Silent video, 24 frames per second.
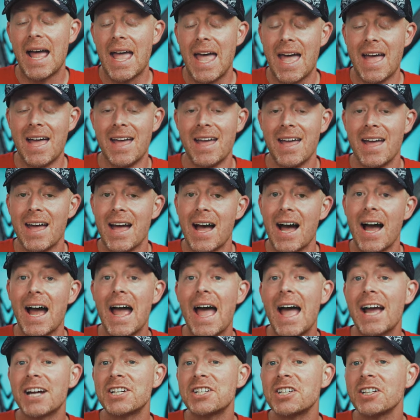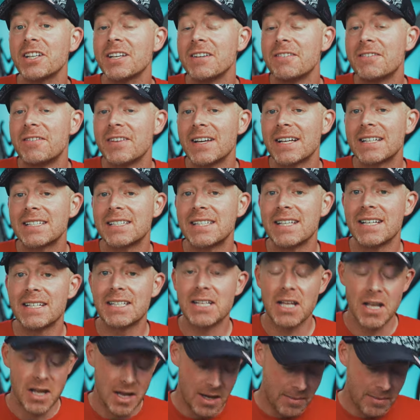I actually fixed this